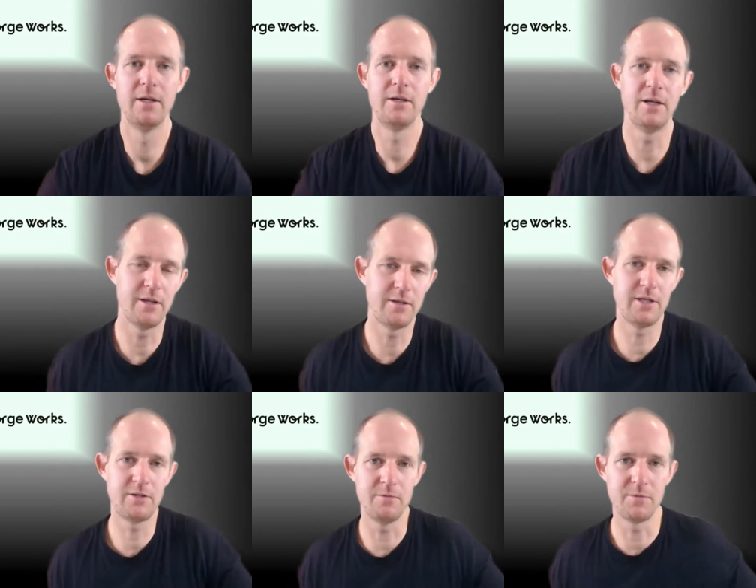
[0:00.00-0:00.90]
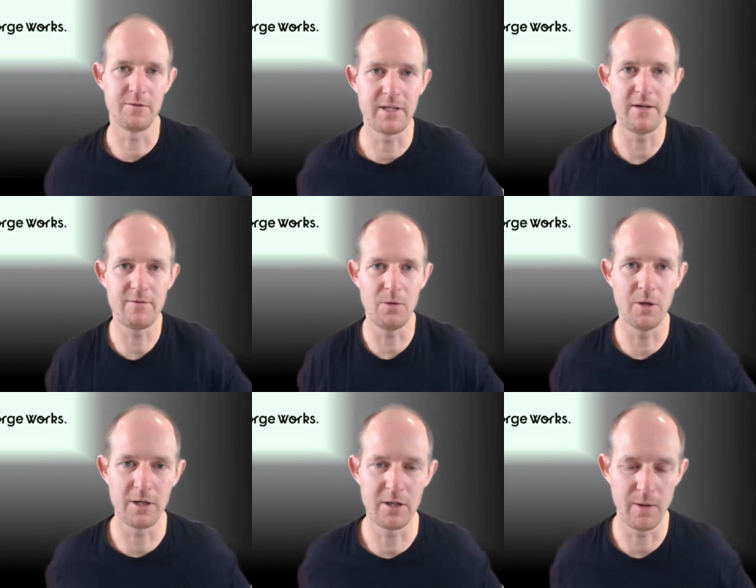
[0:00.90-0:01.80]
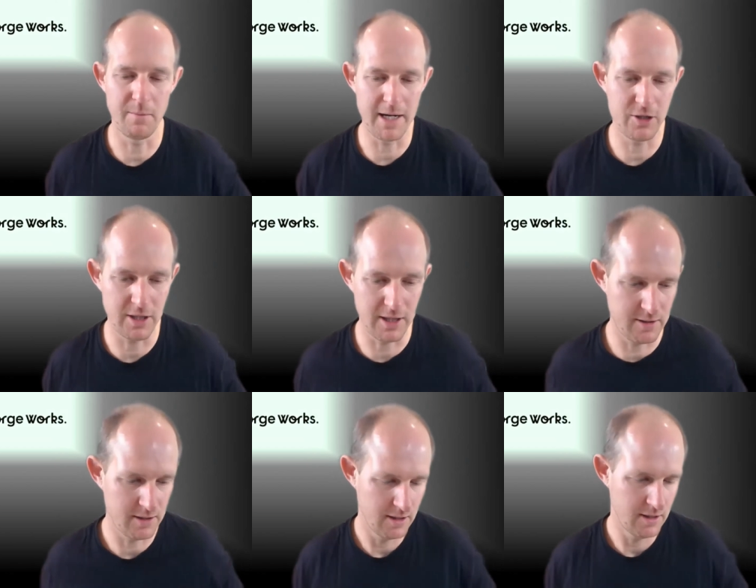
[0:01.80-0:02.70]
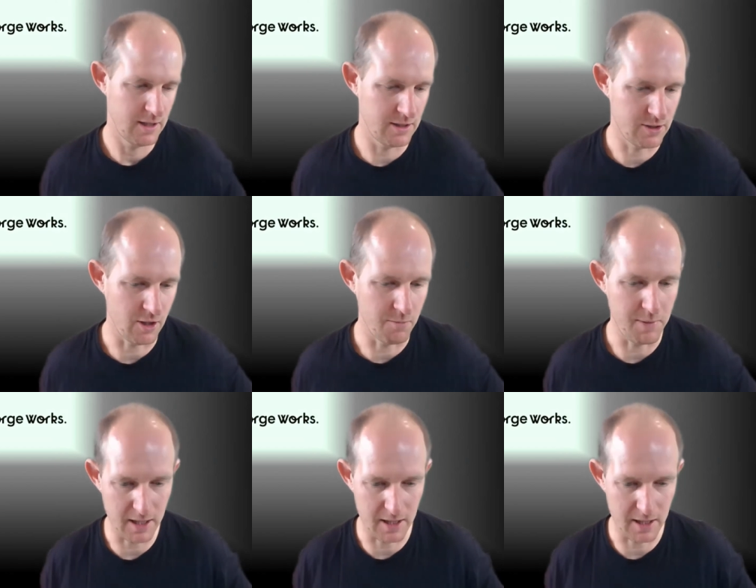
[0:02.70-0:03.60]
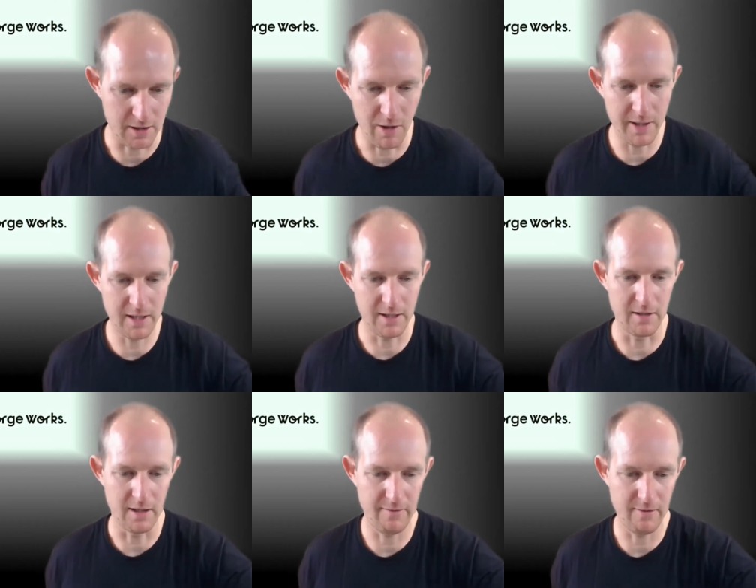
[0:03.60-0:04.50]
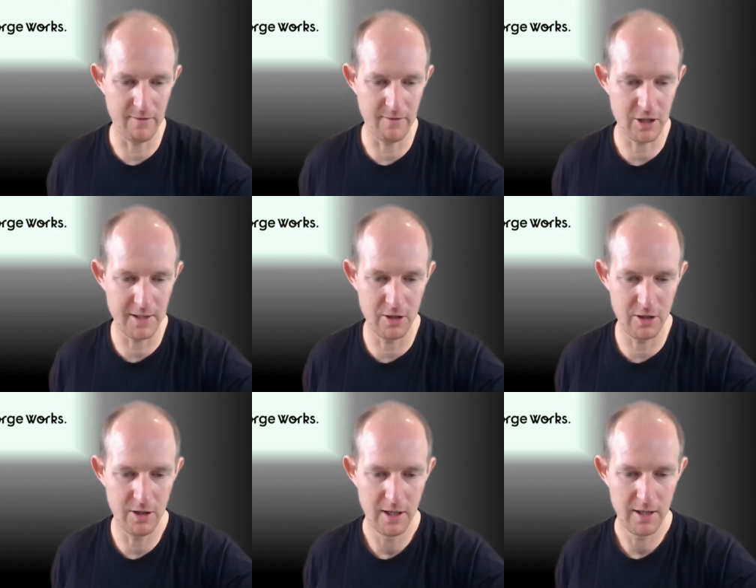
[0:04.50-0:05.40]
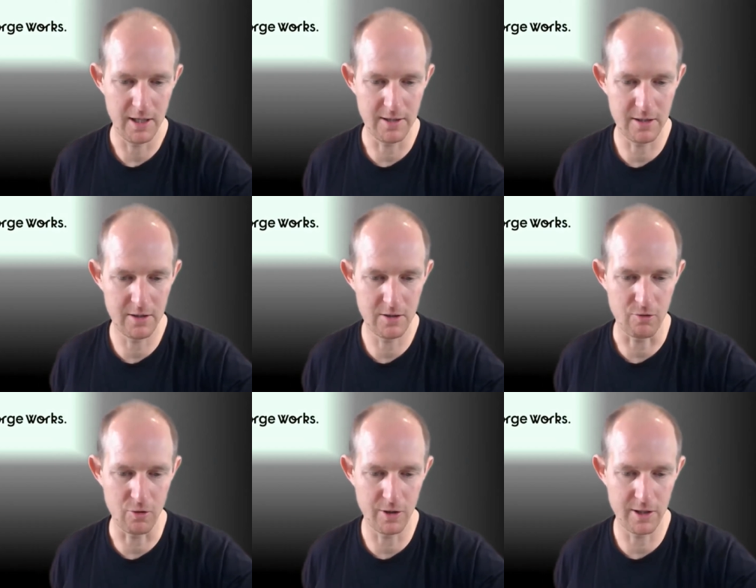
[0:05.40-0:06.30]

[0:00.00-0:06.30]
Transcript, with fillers: you know the systems of safety work that we're managing is is so big and growing and every time there's a new incident or